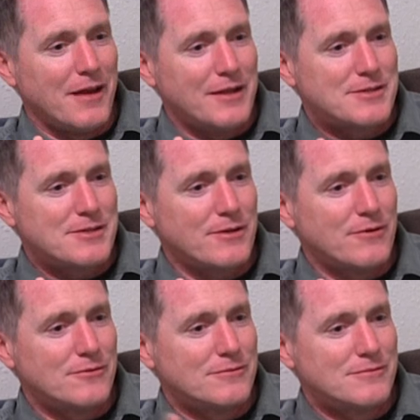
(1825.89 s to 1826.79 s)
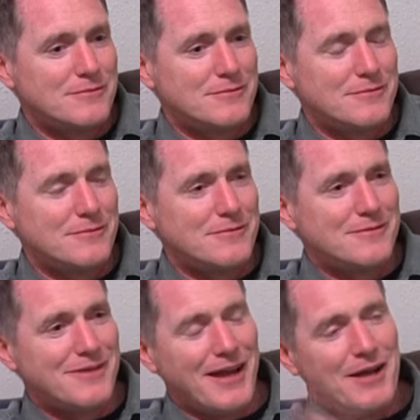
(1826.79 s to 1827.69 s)
And so,
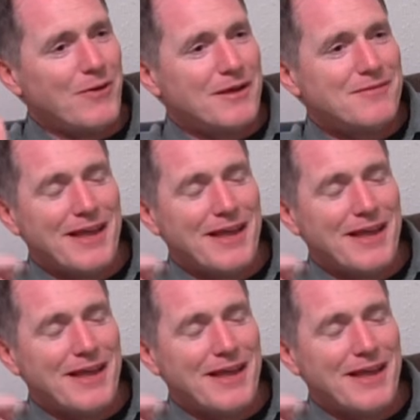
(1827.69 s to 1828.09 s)
anyway,